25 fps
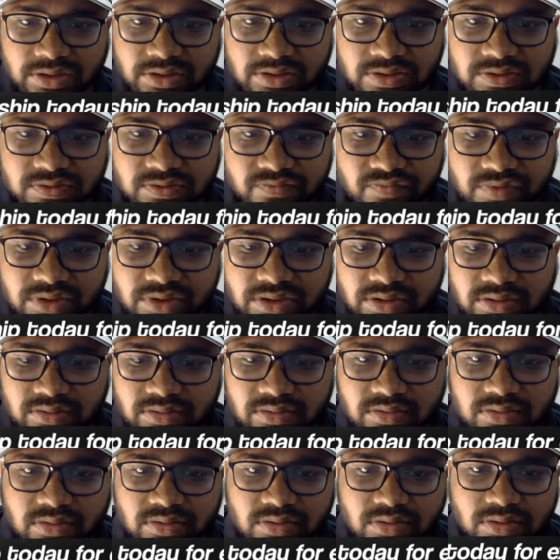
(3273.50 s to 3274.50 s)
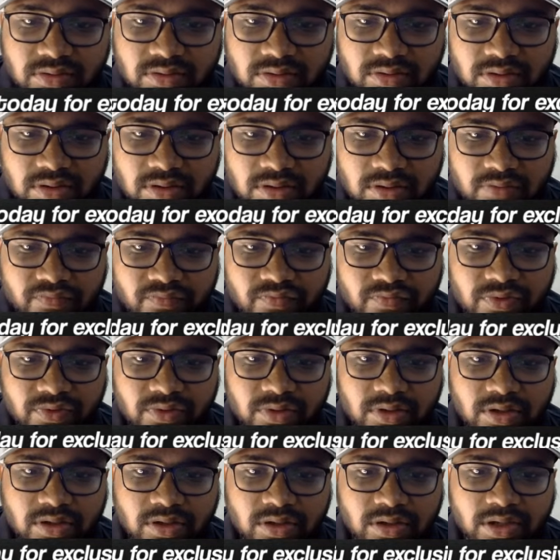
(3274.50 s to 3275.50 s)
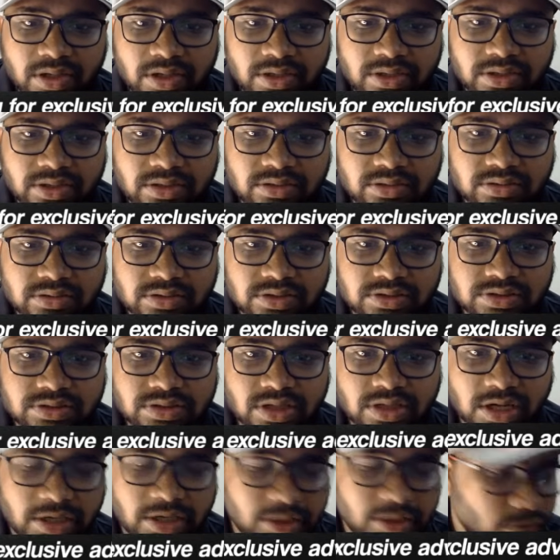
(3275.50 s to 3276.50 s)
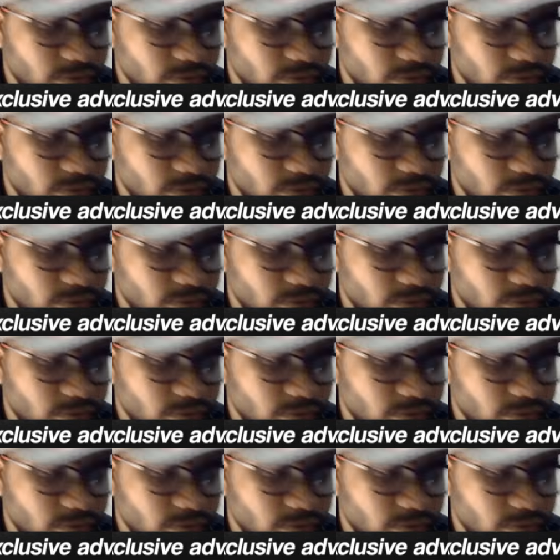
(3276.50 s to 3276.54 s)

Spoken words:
this fit, we are getting this kind